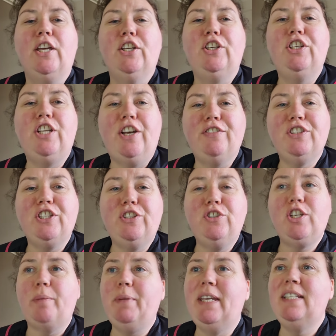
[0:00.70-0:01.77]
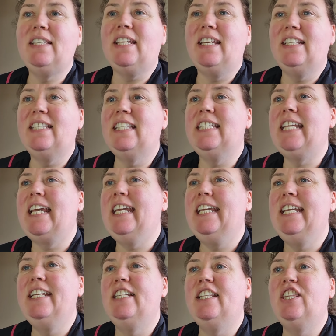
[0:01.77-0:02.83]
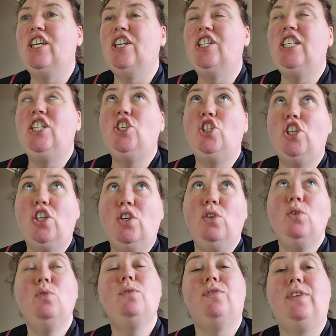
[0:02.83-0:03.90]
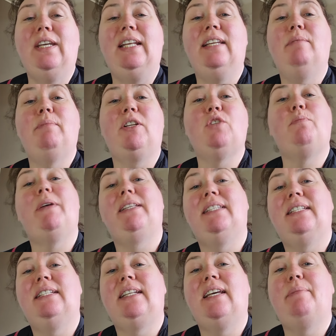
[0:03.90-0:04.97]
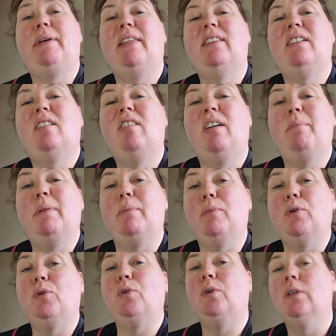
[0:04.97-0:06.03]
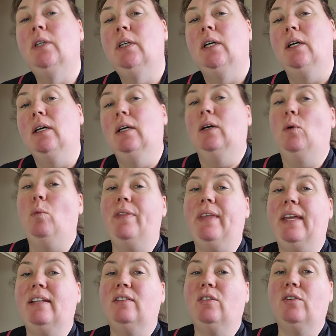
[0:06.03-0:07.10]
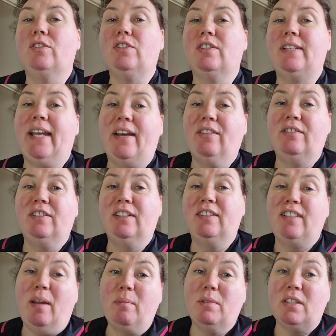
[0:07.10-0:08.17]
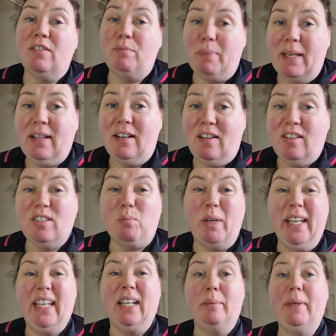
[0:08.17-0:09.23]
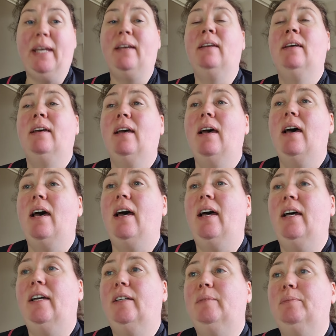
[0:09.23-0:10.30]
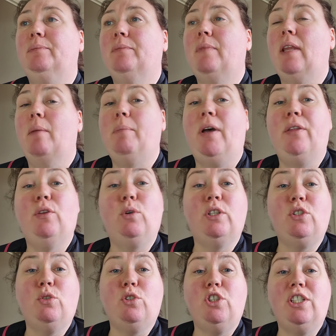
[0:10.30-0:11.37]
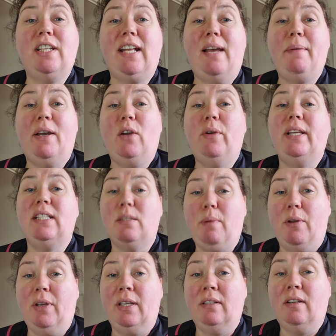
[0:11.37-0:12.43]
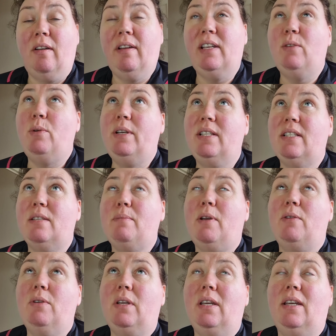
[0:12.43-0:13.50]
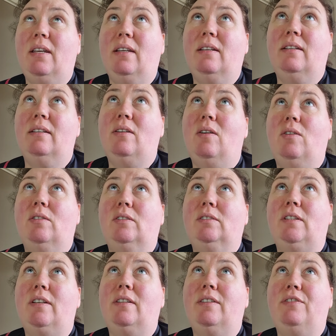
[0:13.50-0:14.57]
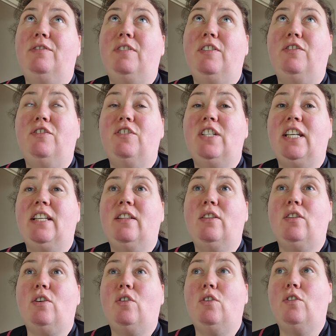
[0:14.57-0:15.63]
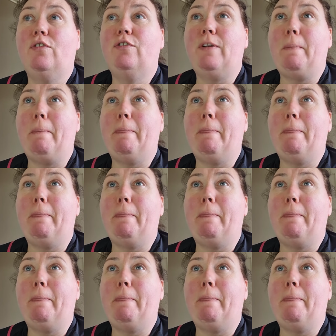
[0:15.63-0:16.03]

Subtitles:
Good afternoon, chubbies. It's day 32. Feeling much better today about the diet, a bit more with it. Not so down in the dumps I've been the last week and a bit. But I thought I'd talk to you today about quitting smoking. I quit smoking on the 15th of